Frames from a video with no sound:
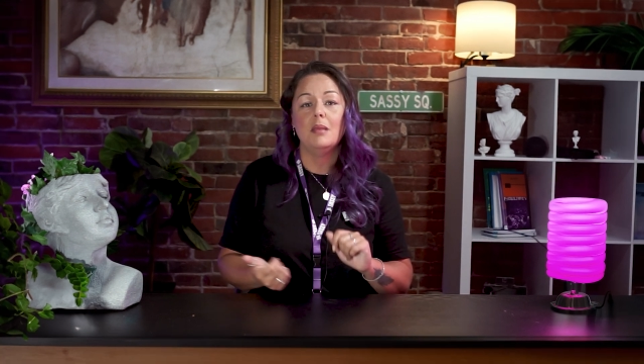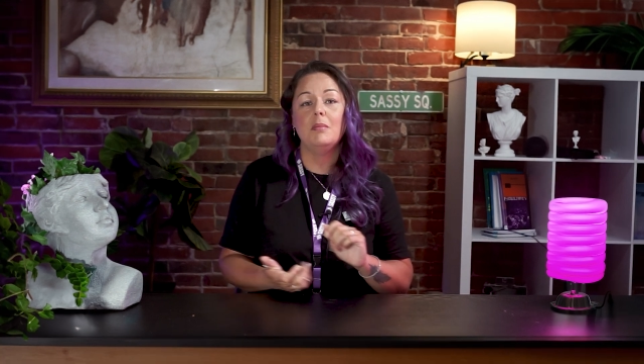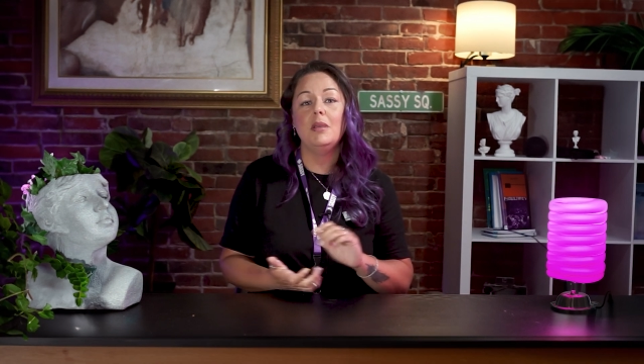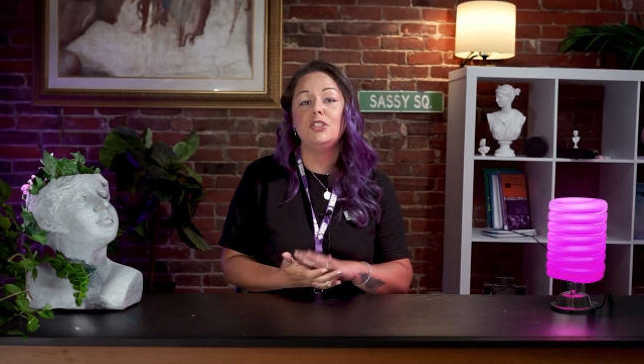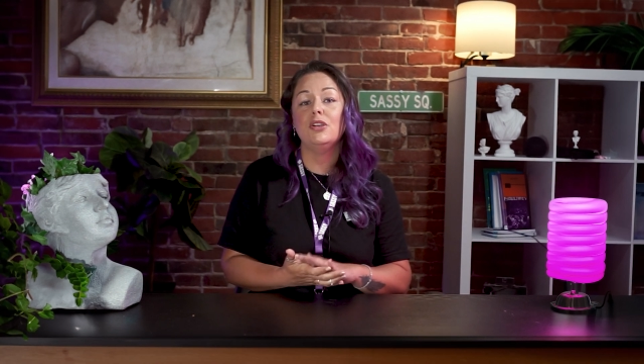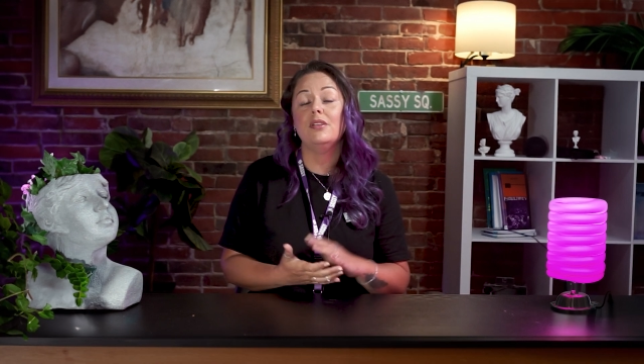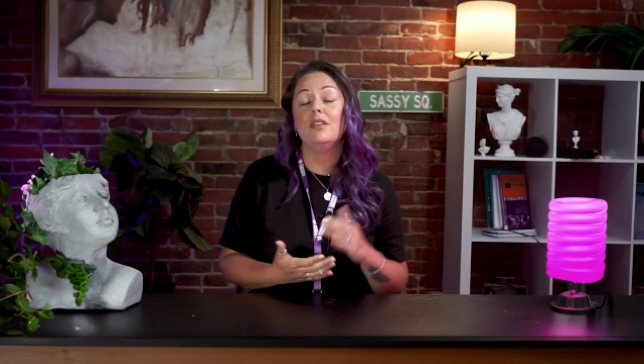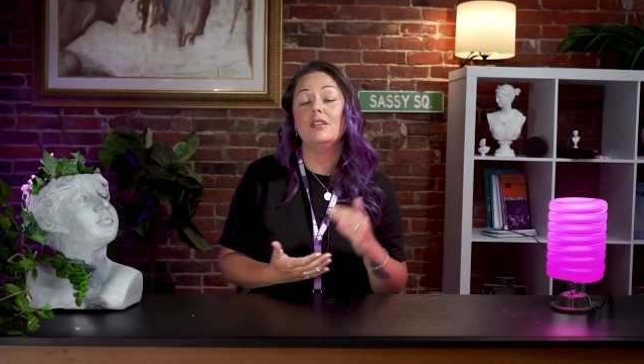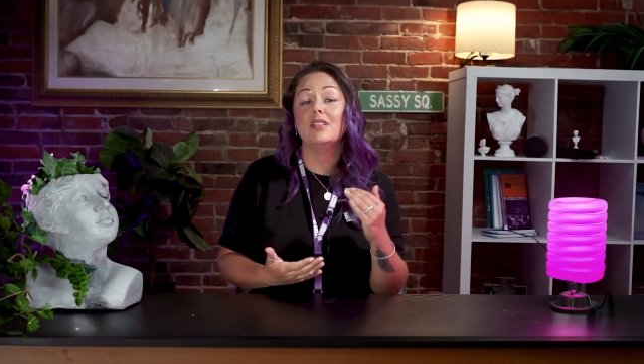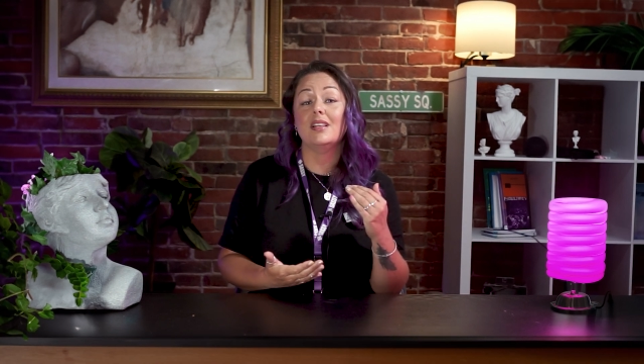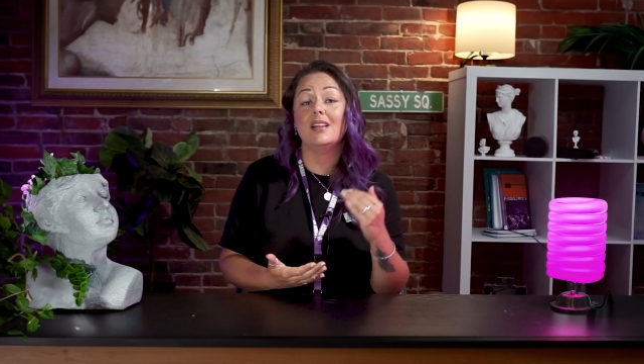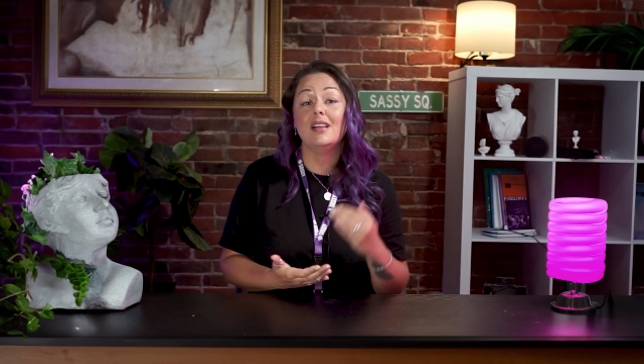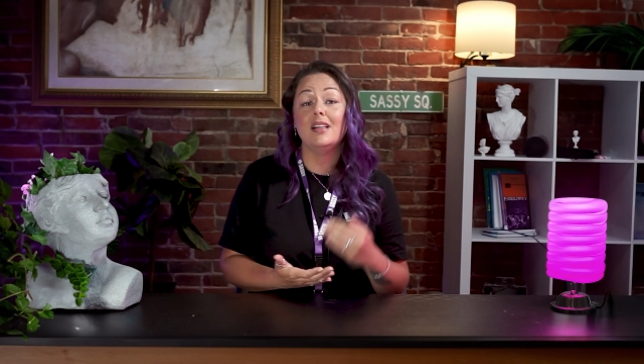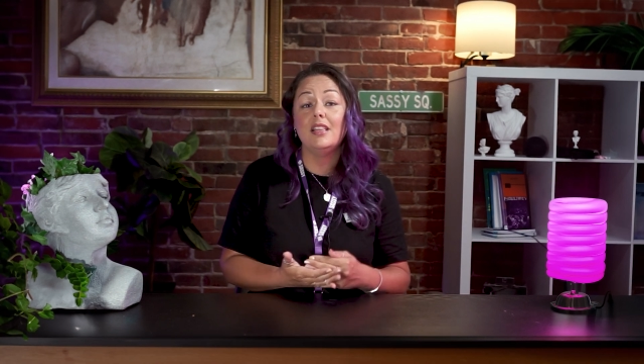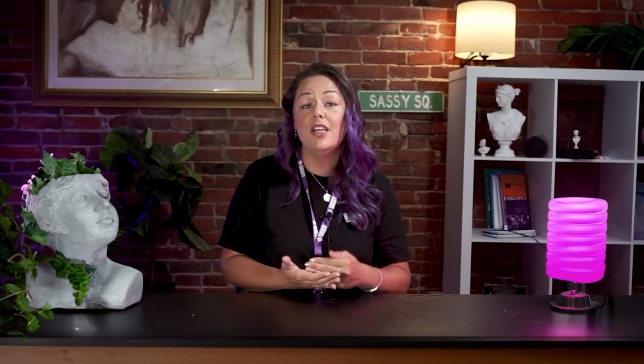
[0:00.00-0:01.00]
Make sure there's a
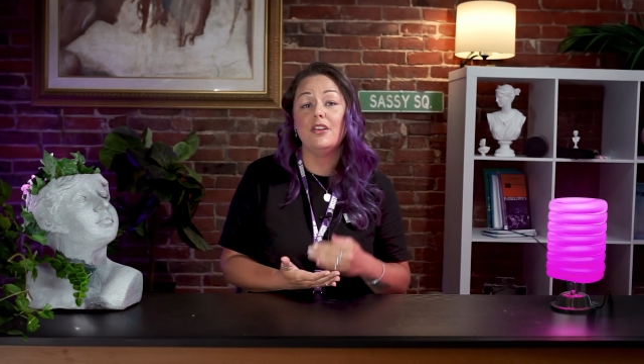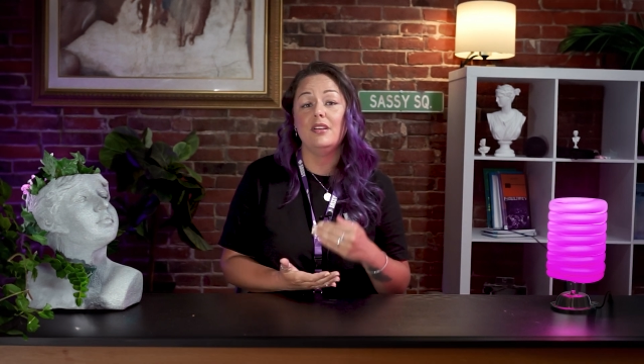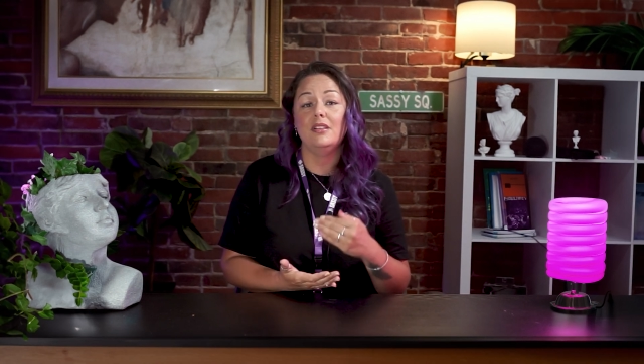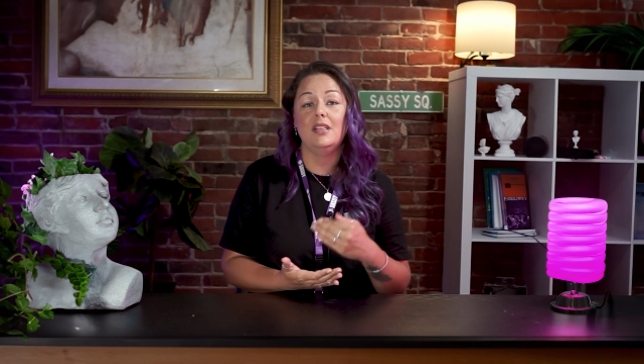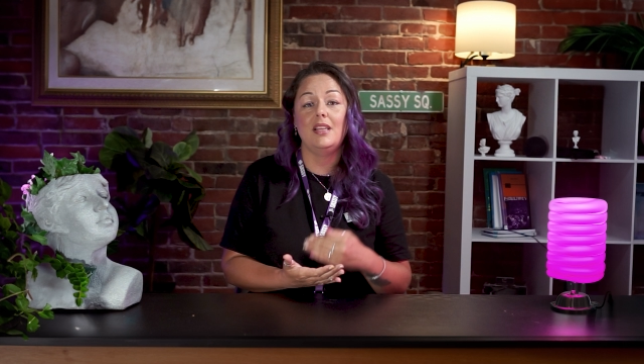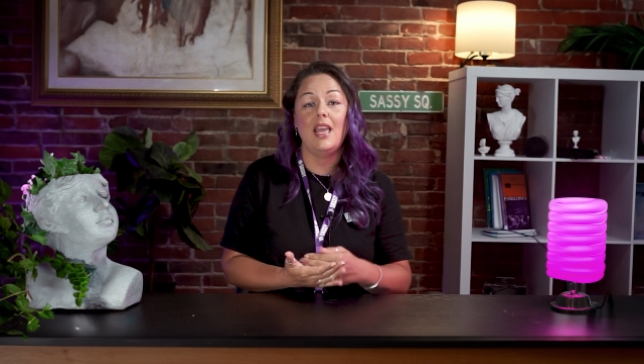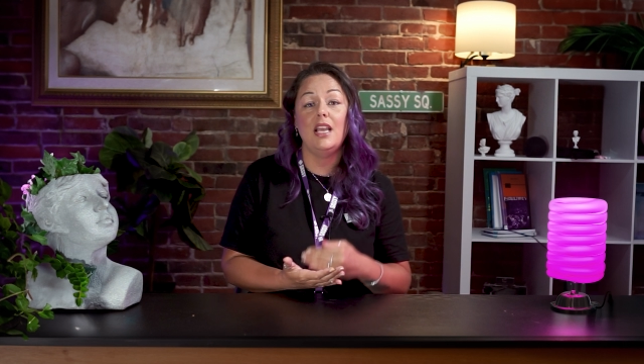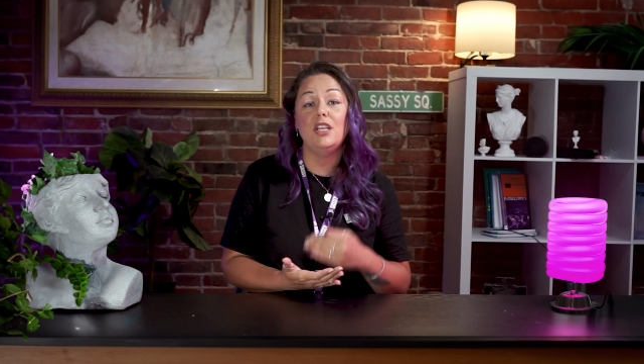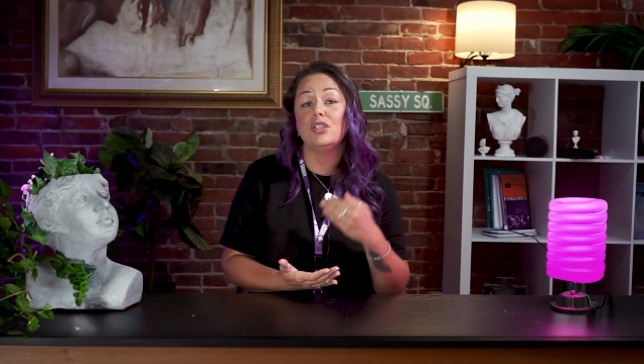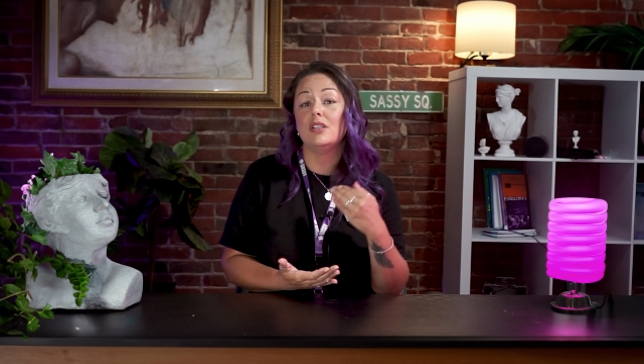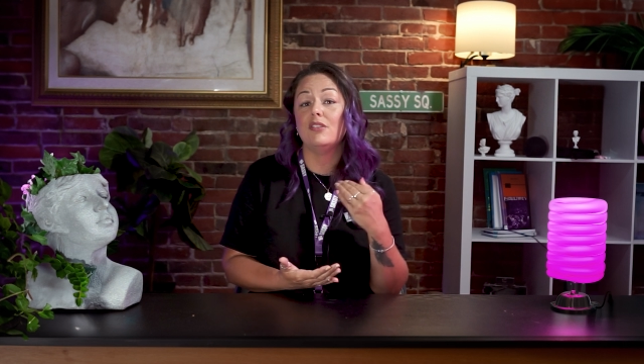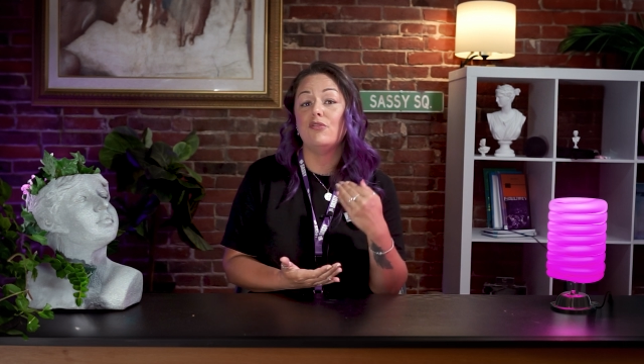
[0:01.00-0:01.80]
clear indication